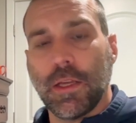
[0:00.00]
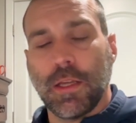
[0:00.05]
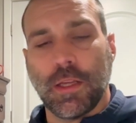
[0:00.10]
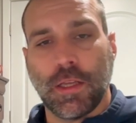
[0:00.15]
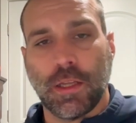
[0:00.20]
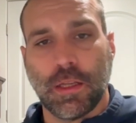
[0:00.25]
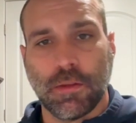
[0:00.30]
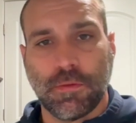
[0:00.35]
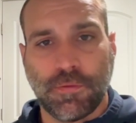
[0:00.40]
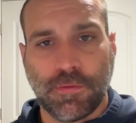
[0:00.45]

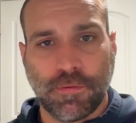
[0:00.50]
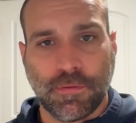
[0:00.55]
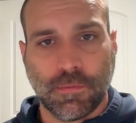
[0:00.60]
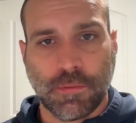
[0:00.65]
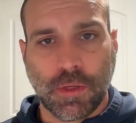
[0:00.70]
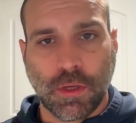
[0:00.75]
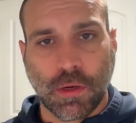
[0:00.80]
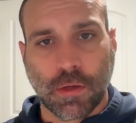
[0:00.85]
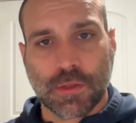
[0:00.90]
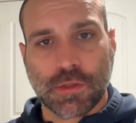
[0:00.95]
If
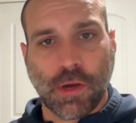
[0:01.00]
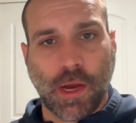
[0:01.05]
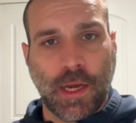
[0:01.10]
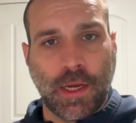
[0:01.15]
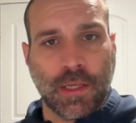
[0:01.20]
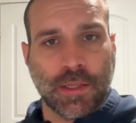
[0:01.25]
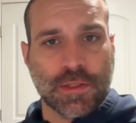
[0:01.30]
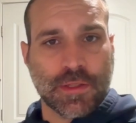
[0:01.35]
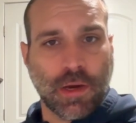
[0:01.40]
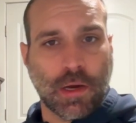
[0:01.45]
your
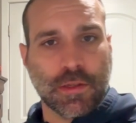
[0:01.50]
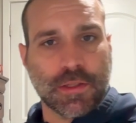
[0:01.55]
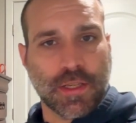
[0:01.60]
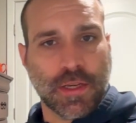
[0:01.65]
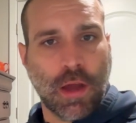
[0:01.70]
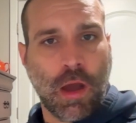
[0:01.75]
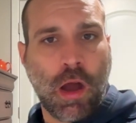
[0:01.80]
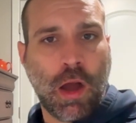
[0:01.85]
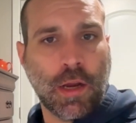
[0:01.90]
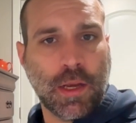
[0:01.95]
training starts in
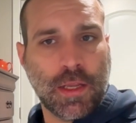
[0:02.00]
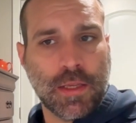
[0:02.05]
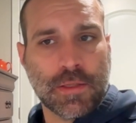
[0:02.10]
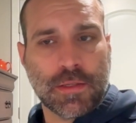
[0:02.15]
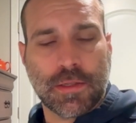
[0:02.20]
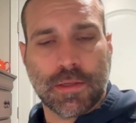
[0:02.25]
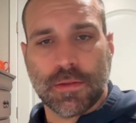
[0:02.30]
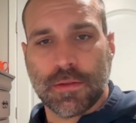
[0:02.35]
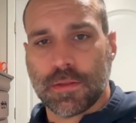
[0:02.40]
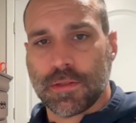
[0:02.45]

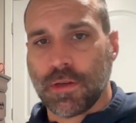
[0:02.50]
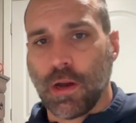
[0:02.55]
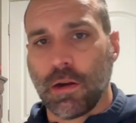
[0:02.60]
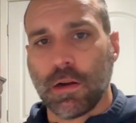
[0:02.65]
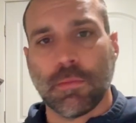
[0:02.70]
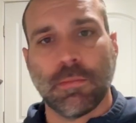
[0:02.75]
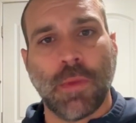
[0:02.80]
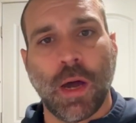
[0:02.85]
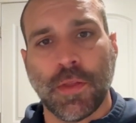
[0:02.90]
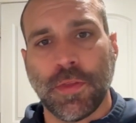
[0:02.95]
August, start
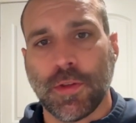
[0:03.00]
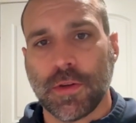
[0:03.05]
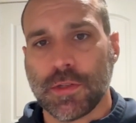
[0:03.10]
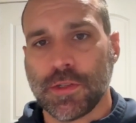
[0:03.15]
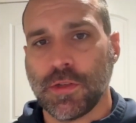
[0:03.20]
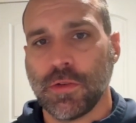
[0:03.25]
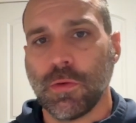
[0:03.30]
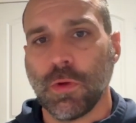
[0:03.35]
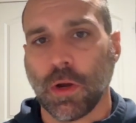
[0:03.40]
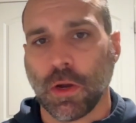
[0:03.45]
a month or
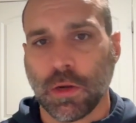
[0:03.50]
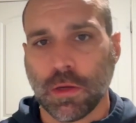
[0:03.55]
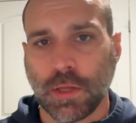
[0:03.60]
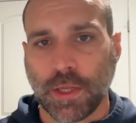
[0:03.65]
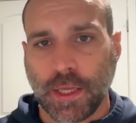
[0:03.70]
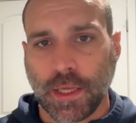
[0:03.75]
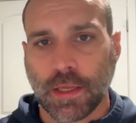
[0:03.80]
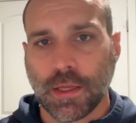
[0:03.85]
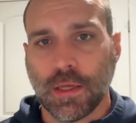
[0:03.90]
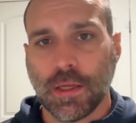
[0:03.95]
two
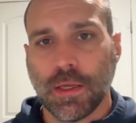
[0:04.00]
early.